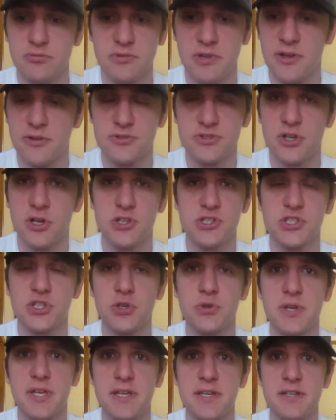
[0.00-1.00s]
And there's
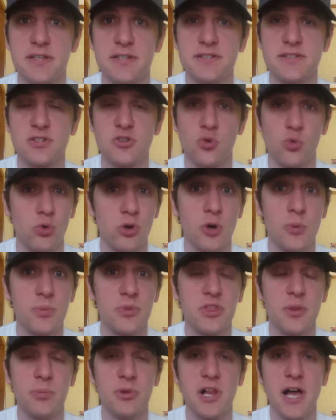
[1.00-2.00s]
also his
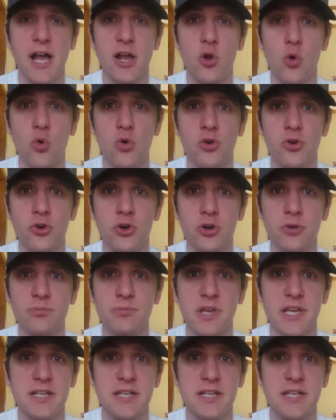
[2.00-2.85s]
group, the Black Order.